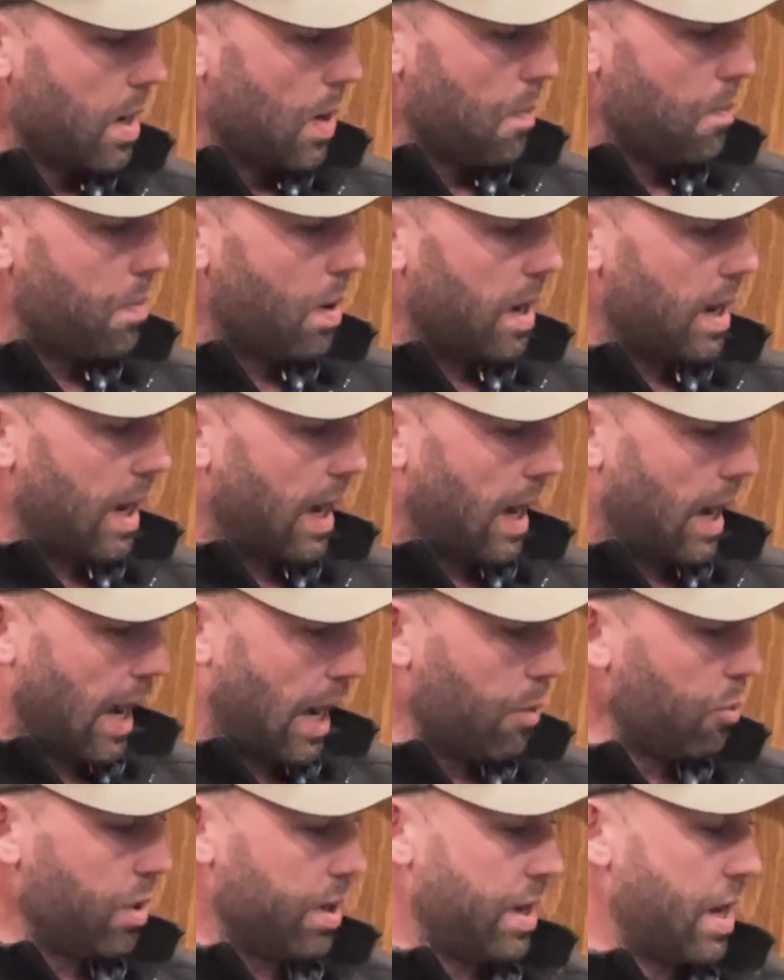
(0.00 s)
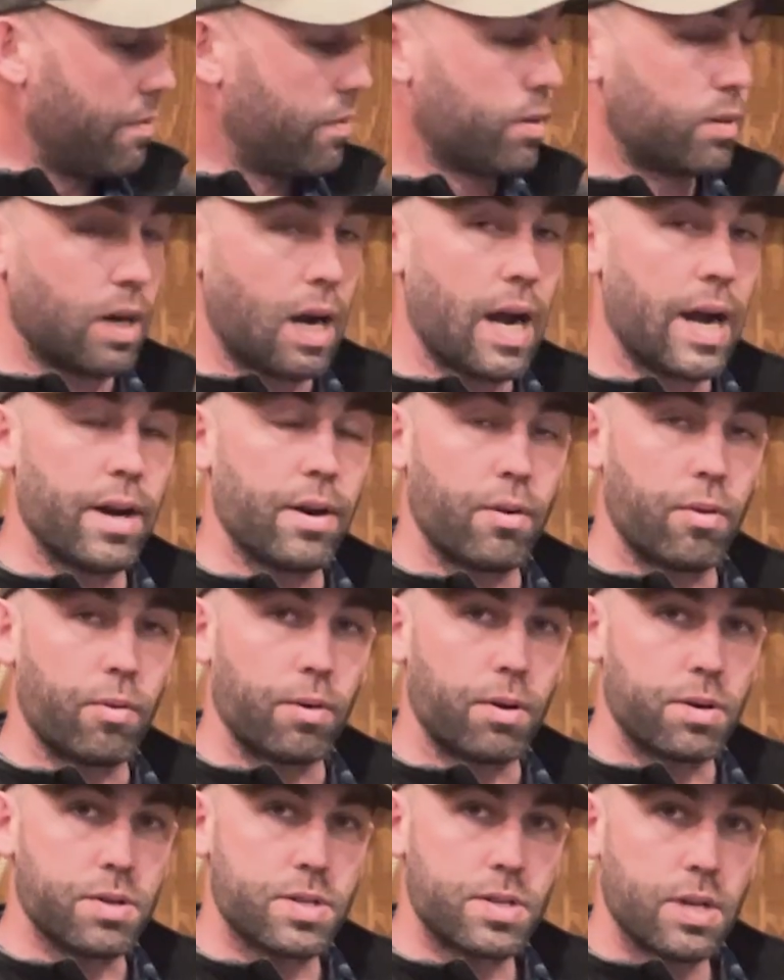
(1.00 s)
But I would never ride a
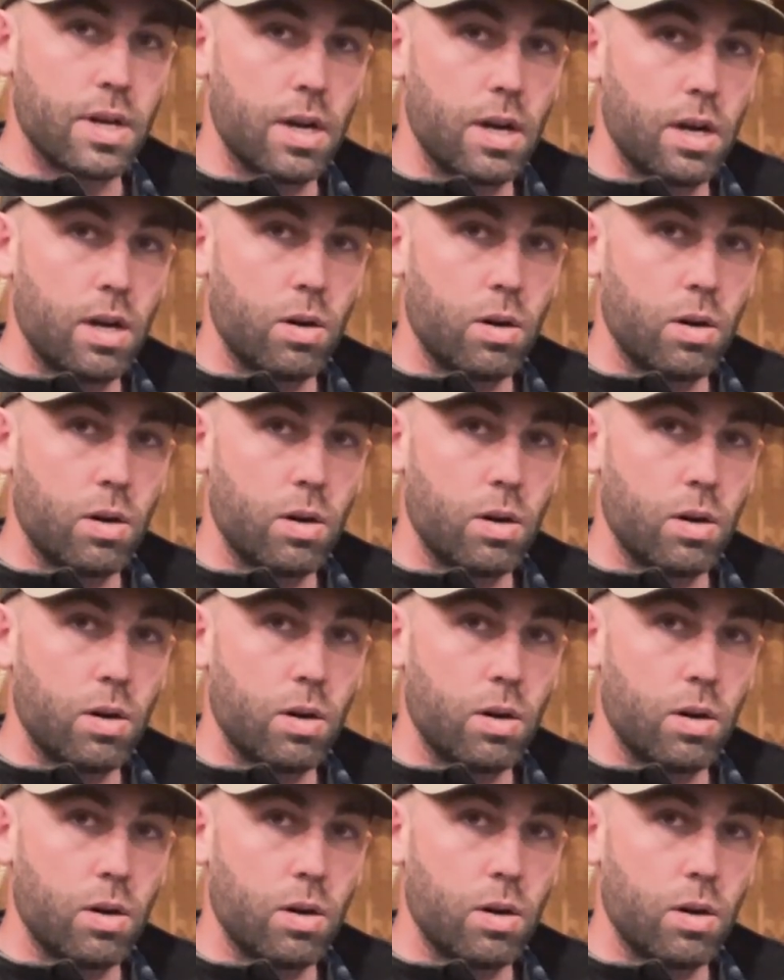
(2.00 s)
horse